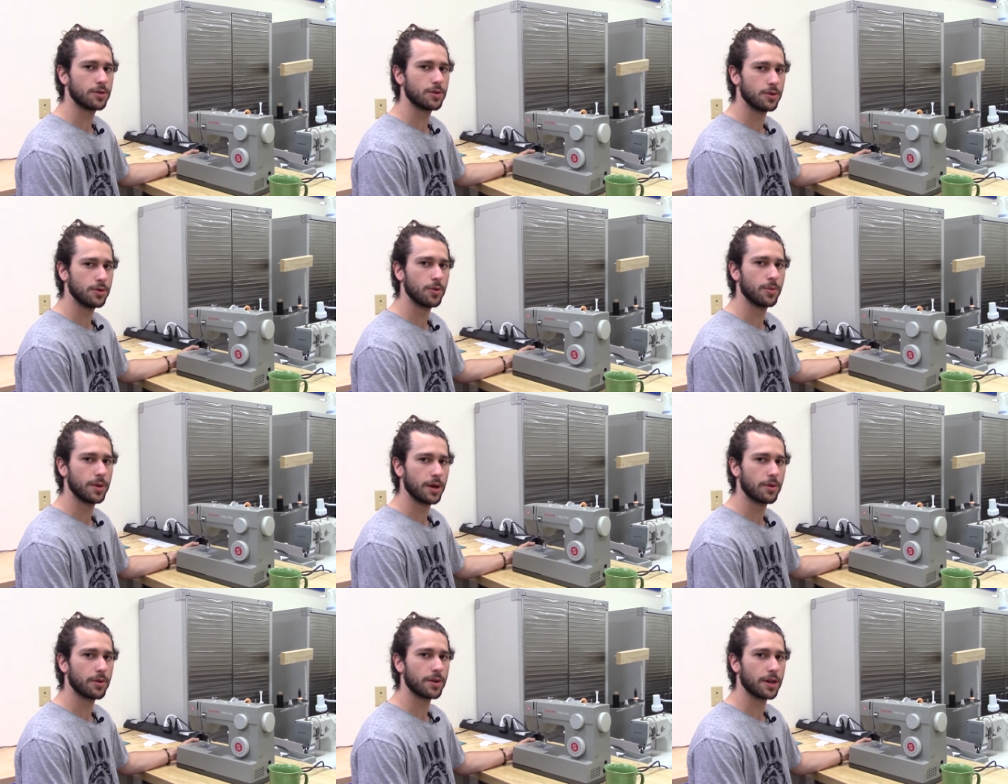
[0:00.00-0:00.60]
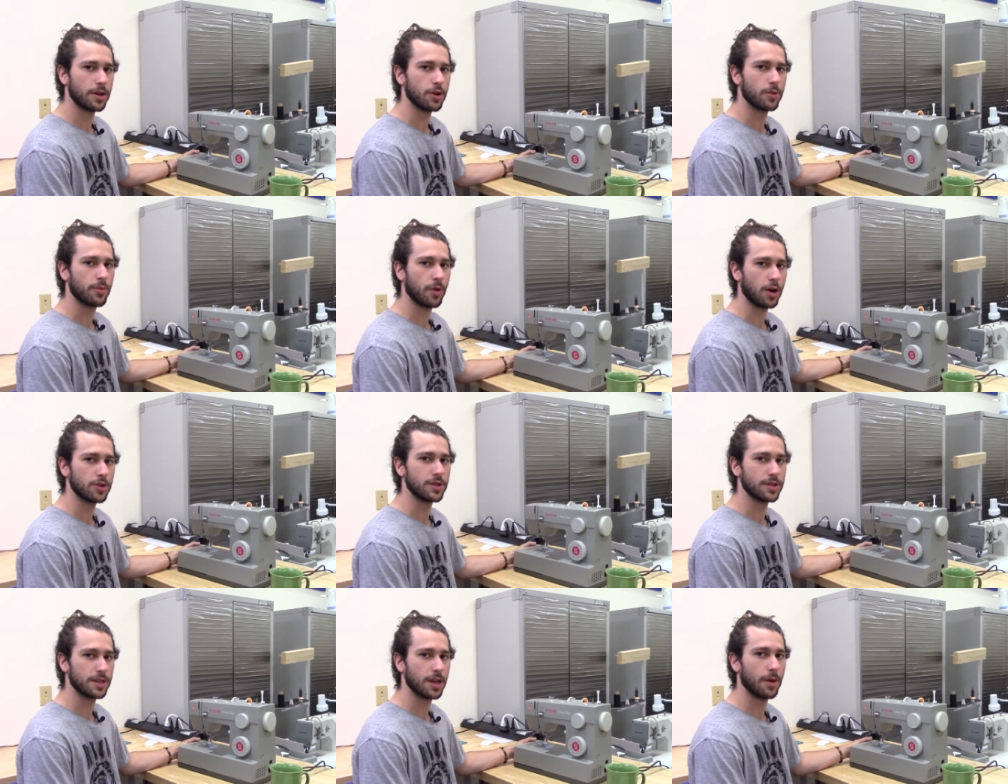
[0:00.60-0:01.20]
you'll be able to get your
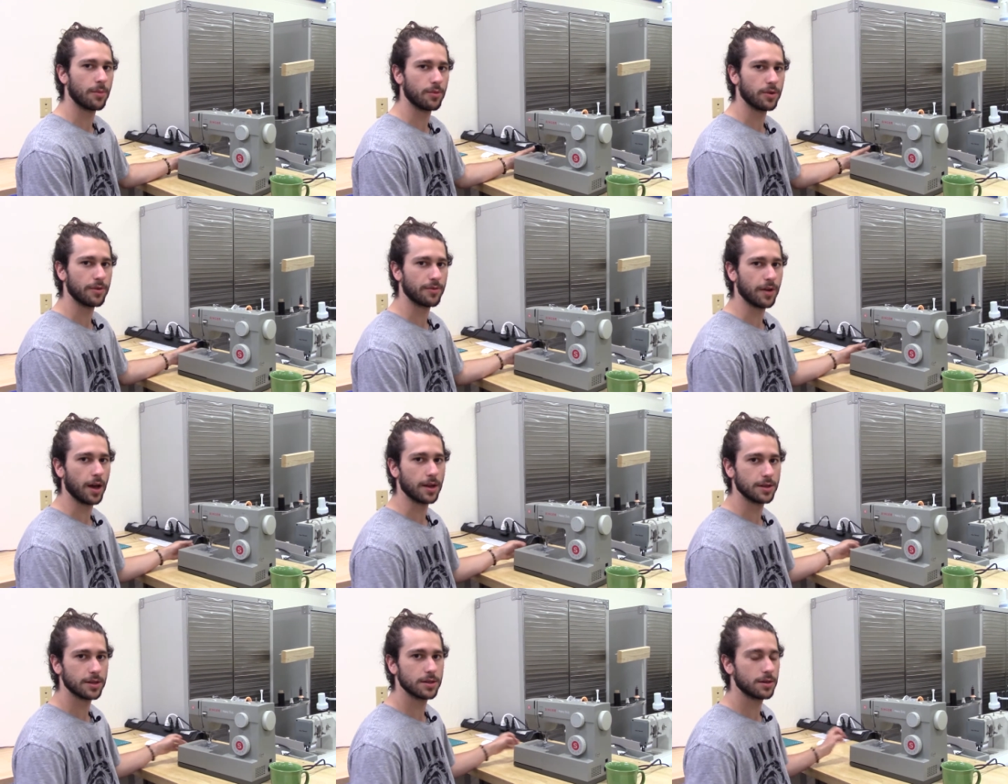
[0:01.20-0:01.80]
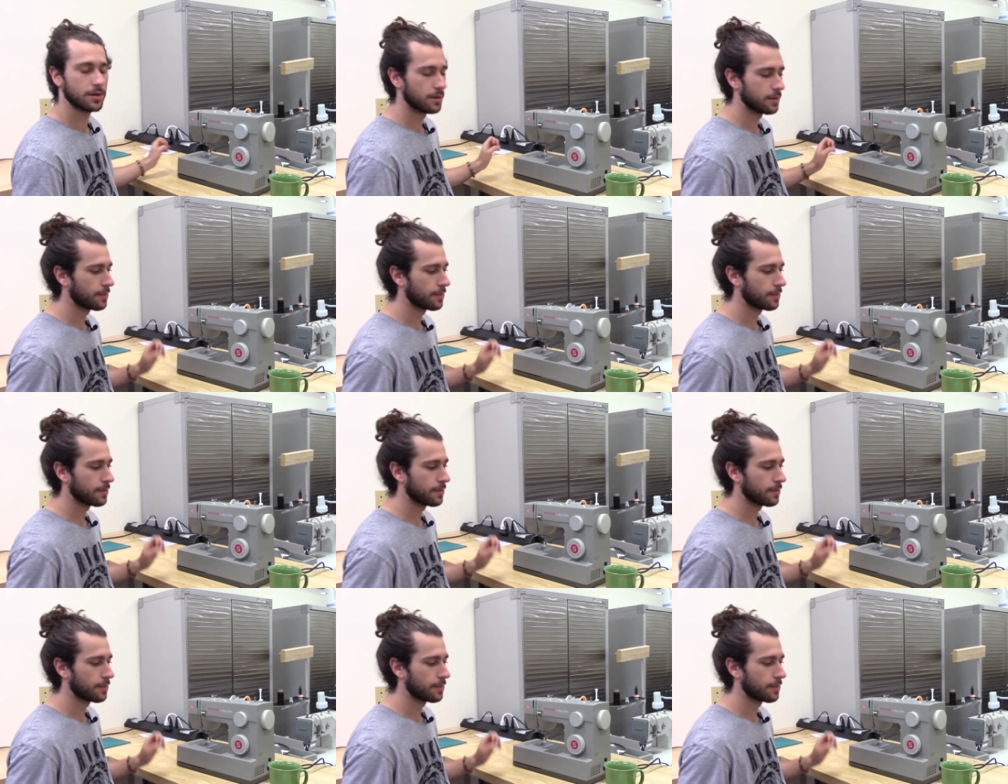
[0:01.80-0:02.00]
project down pretty fast.